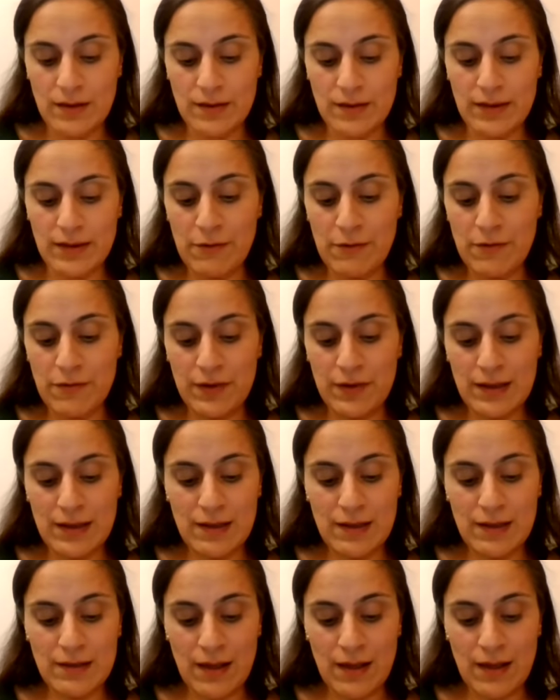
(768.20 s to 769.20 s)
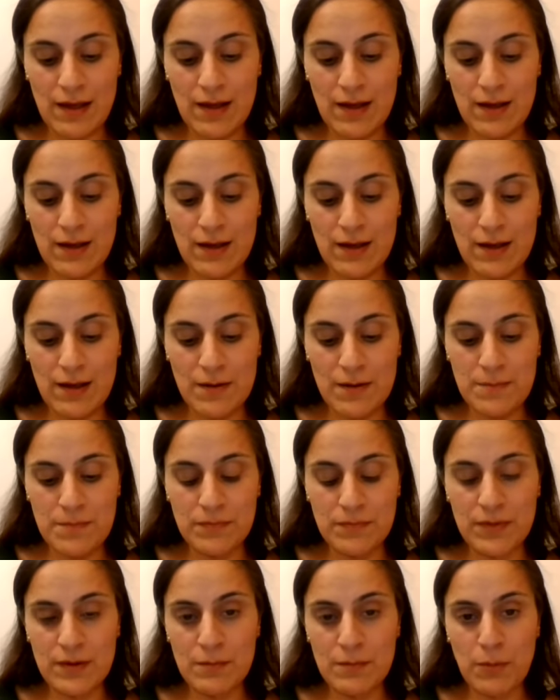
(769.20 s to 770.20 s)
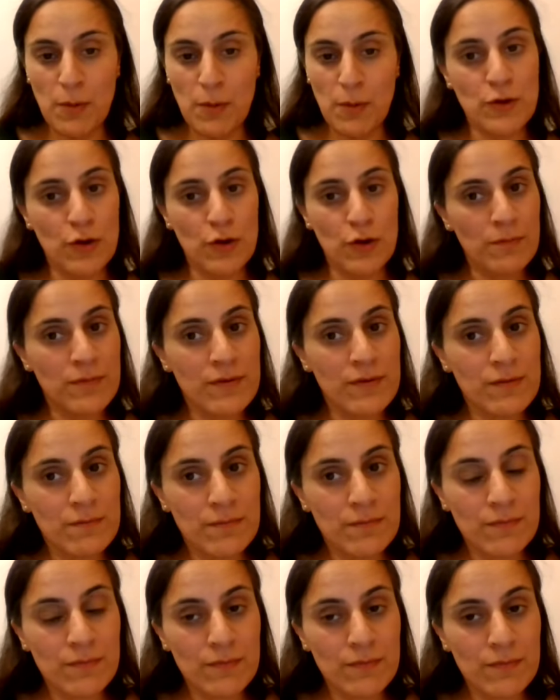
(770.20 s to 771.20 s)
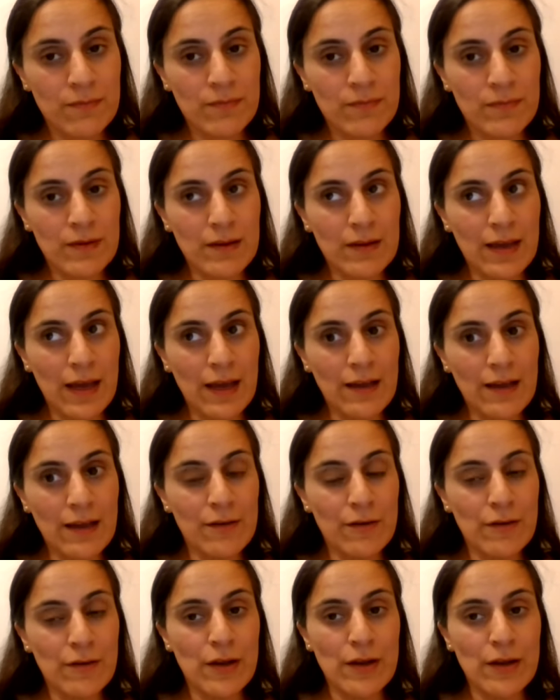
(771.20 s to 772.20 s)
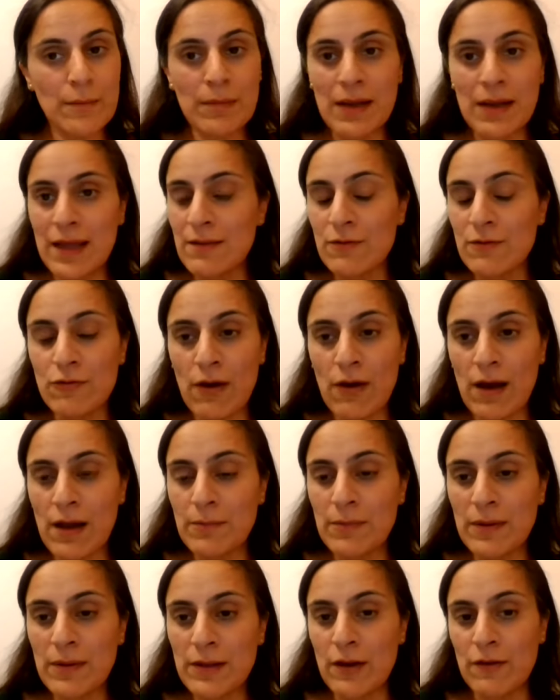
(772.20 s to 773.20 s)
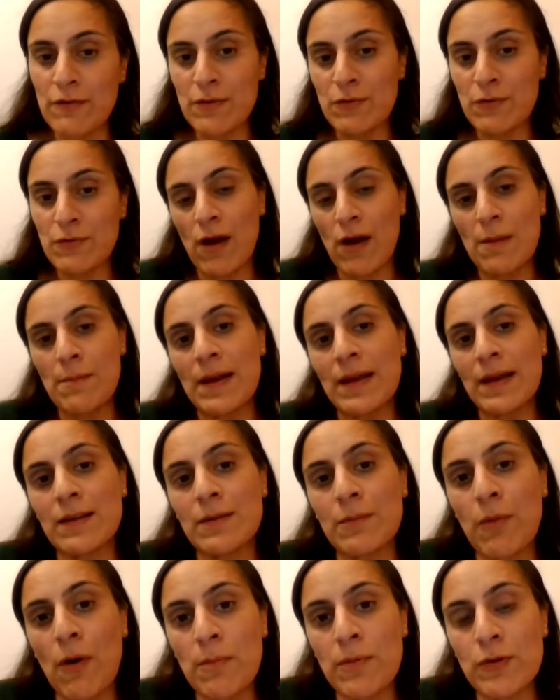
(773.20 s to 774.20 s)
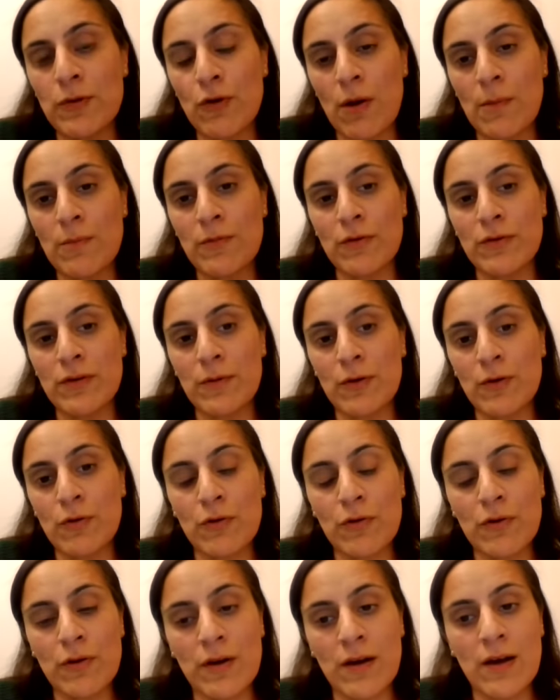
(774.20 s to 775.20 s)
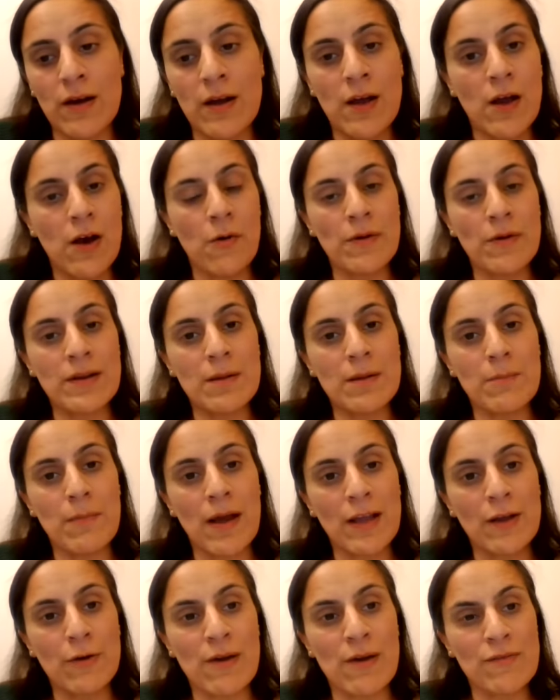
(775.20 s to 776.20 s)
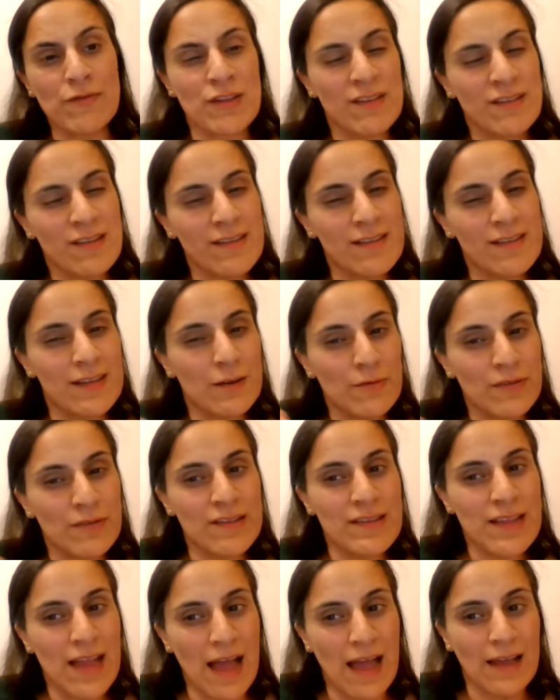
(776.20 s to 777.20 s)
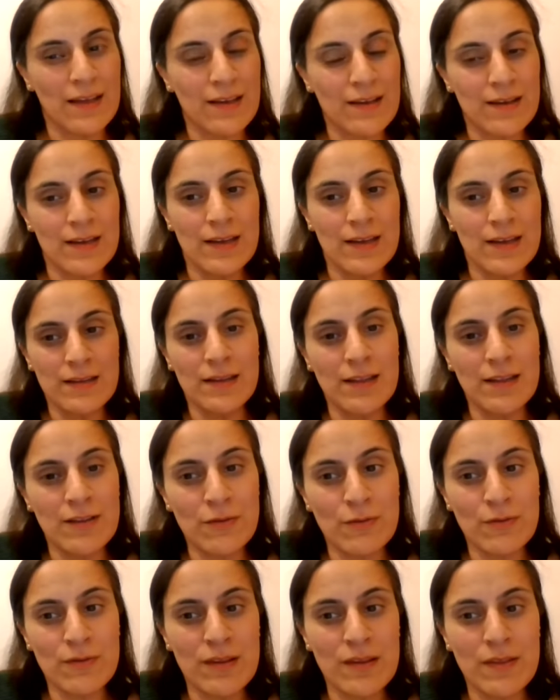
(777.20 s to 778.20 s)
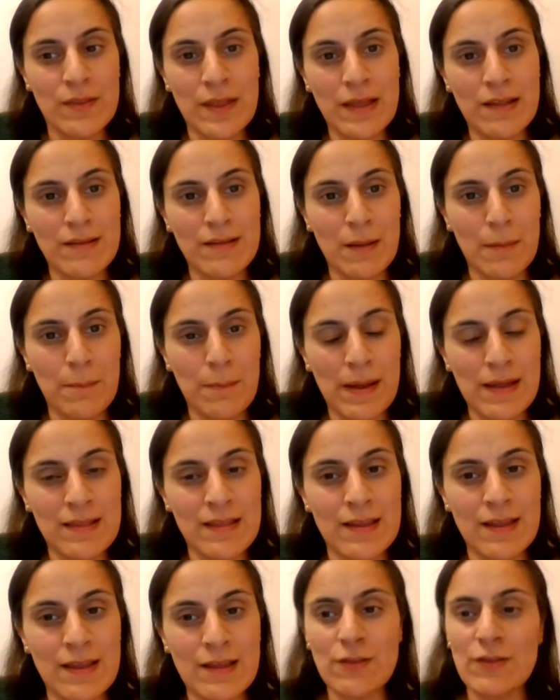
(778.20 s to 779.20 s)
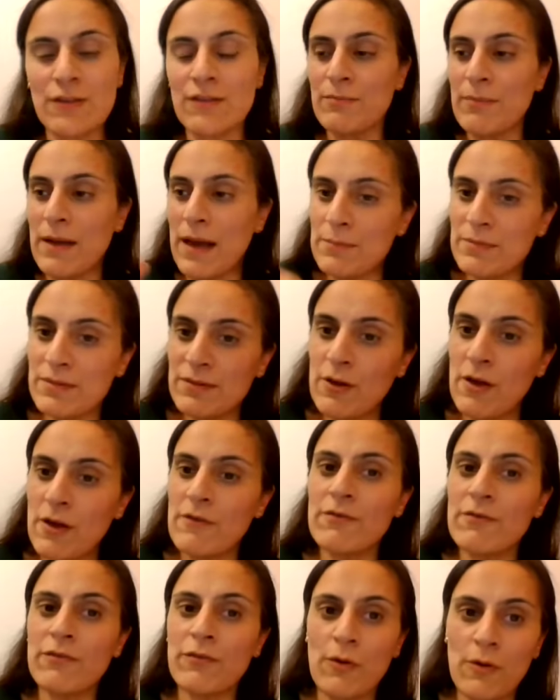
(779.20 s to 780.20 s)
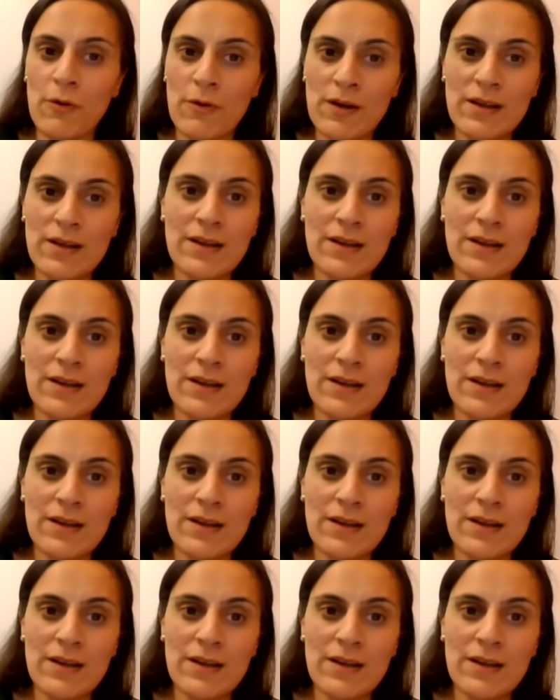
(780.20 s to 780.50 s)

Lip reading: The other thing is poppadoms. Okay, so you know, the plain dry, but you know, if you've dry baked poppadoms on the cooker or in the microwave, just as a little snack, these sorts of things are better than just perhaps going for